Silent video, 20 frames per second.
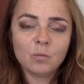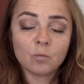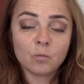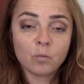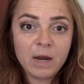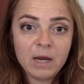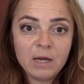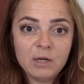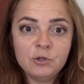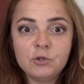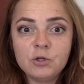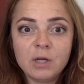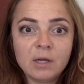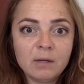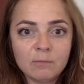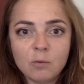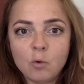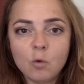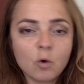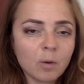
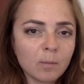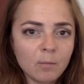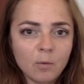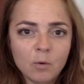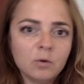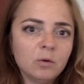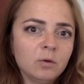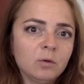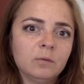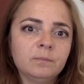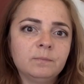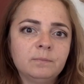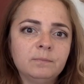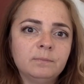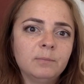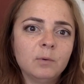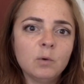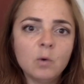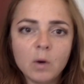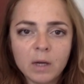raging hormonal
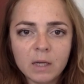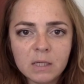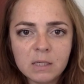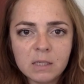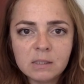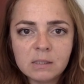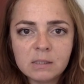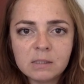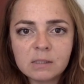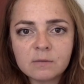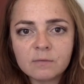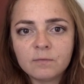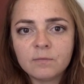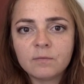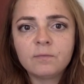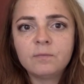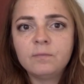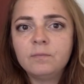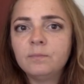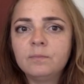boys
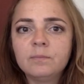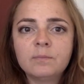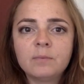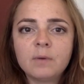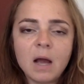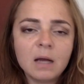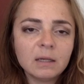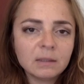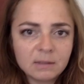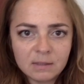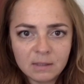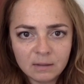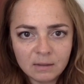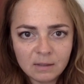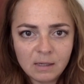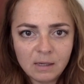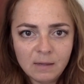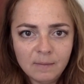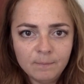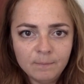
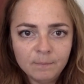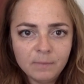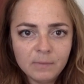constantly.